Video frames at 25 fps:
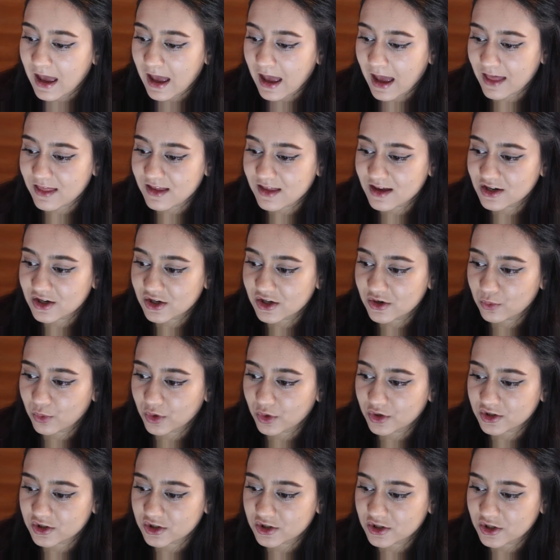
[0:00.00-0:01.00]
And then you
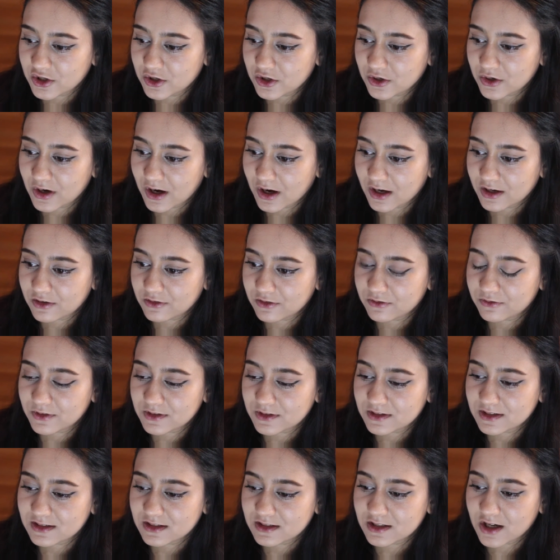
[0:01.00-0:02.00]
want to kind of
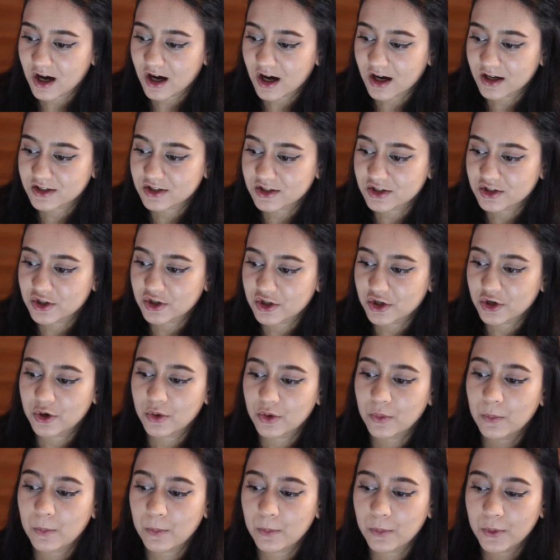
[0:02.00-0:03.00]
start
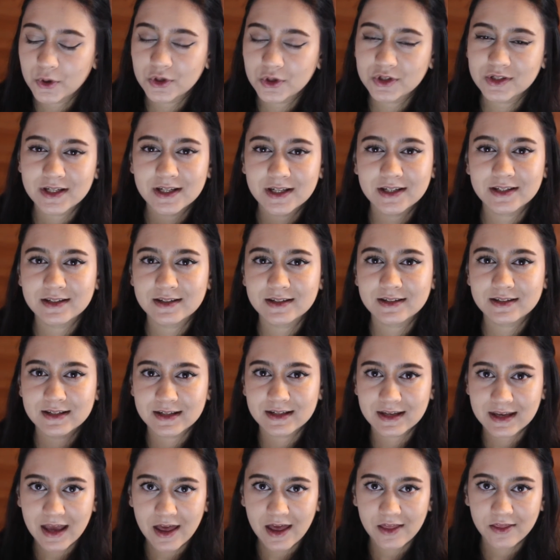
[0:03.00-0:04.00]
to put it
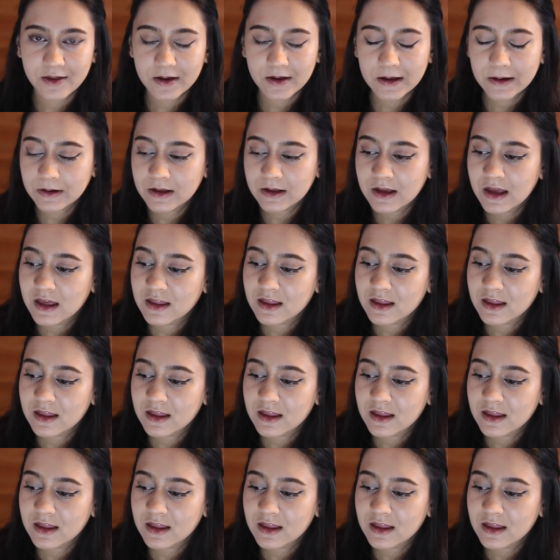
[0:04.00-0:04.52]
together.